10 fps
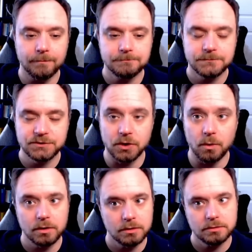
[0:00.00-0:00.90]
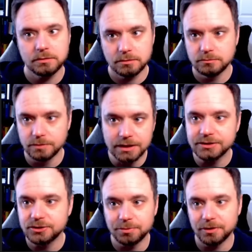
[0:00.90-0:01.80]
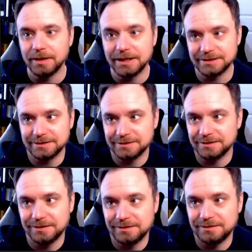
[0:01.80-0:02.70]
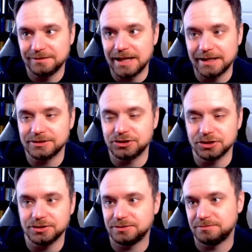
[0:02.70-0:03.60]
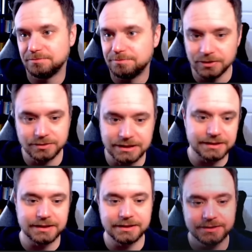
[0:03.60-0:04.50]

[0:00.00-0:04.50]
So really super amazing that it's just built into this.